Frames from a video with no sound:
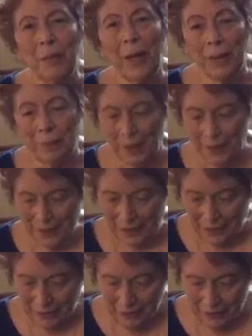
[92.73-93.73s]
my
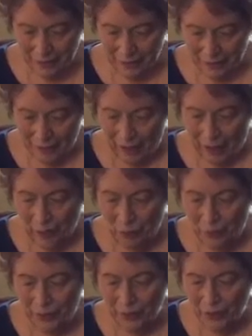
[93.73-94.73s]
mind, I
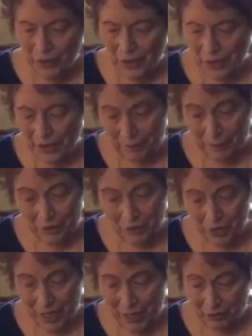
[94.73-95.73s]
wanted to get up and
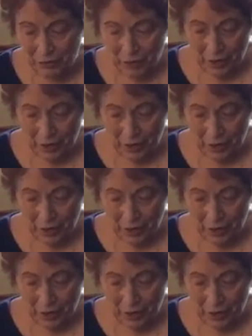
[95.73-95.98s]
shout.